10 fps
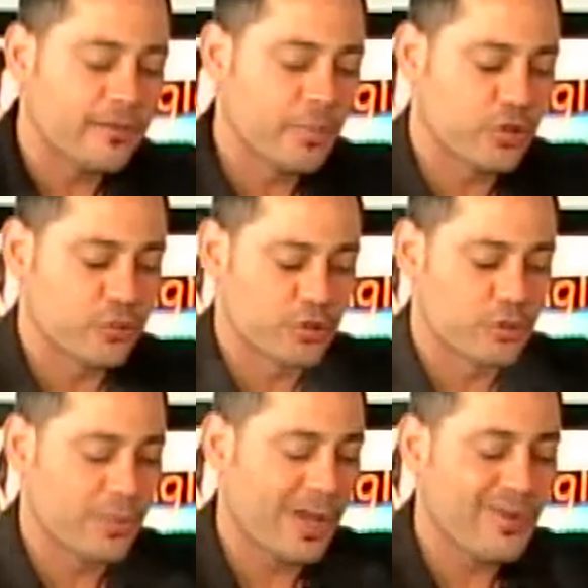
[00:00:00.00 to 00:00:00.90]
of mushroom
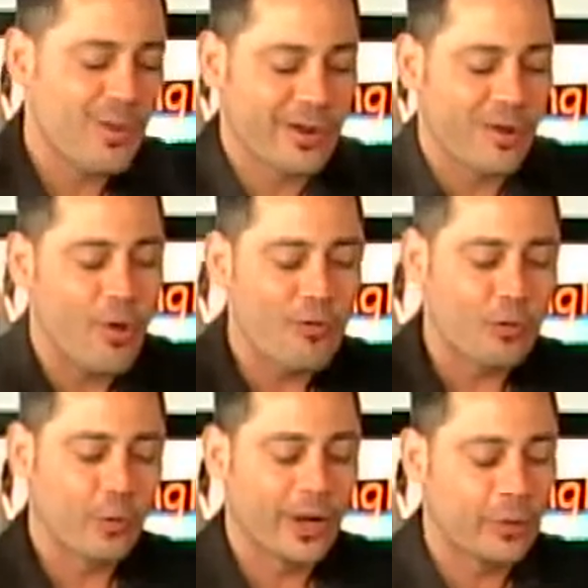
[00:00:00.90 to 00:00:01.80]
soup. I don't wanna
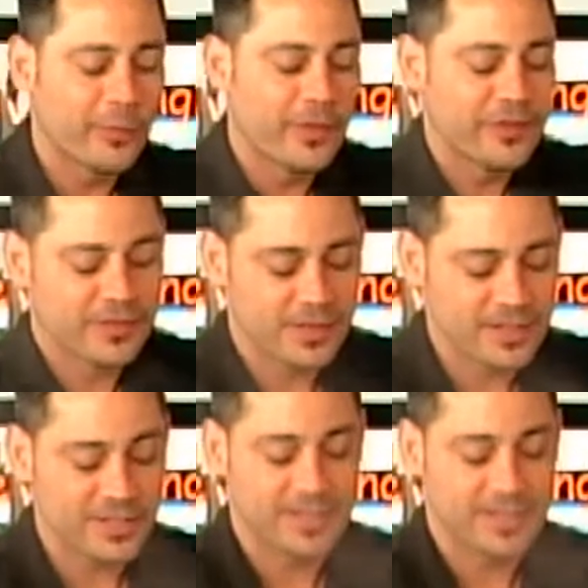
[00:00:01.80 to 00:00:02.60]
overwhelm this